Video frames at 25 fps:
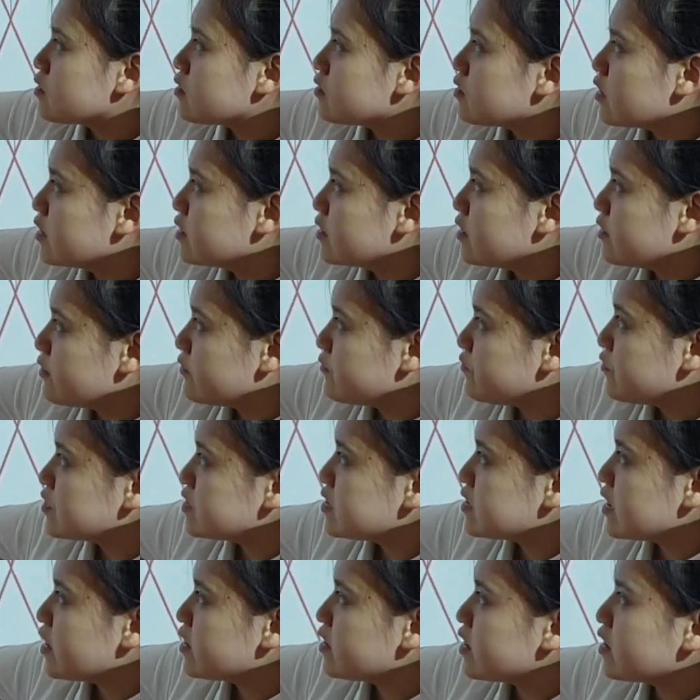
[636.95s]
and if you
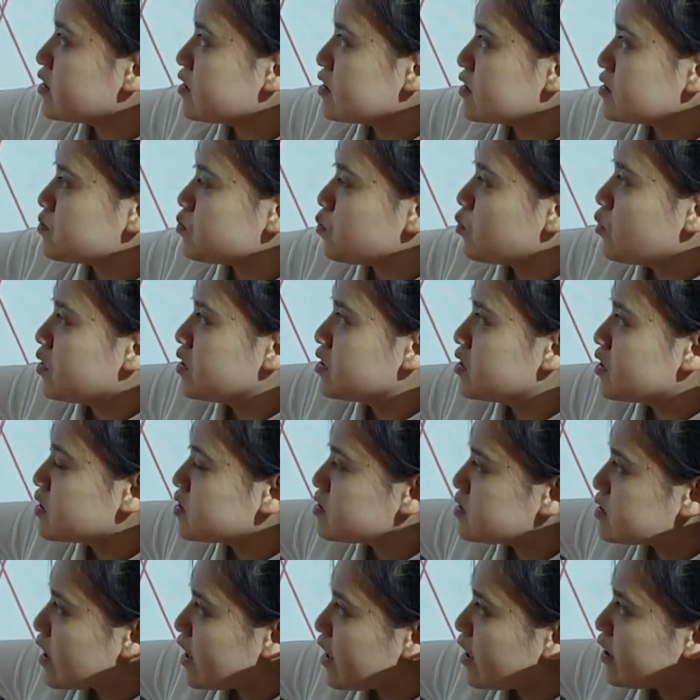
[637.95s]
say that this point is
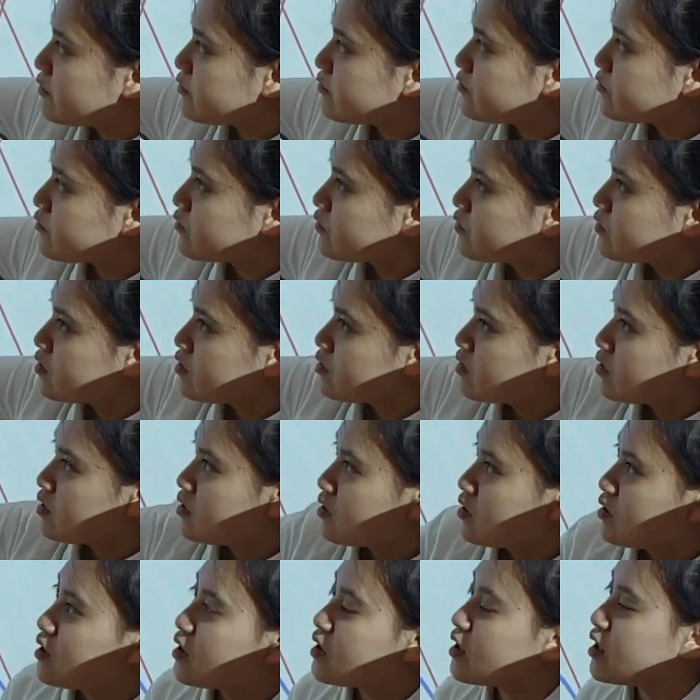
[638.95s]
F
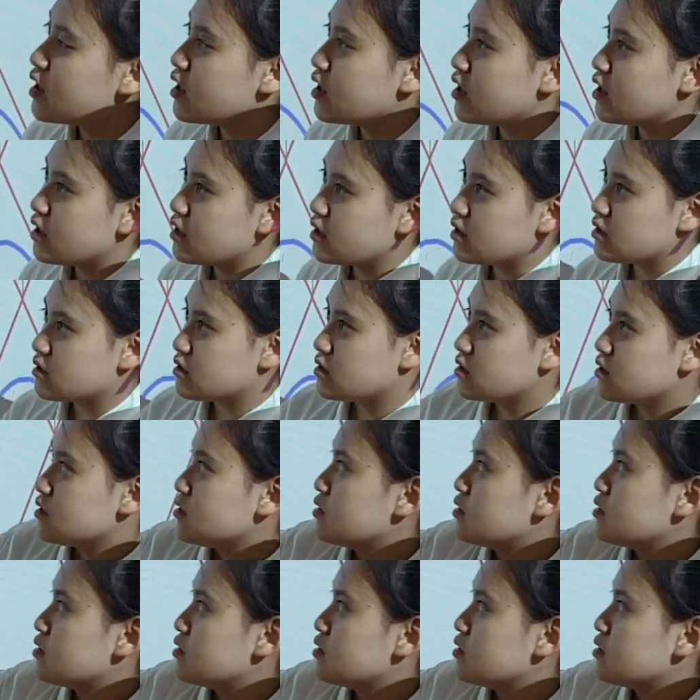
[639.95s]
and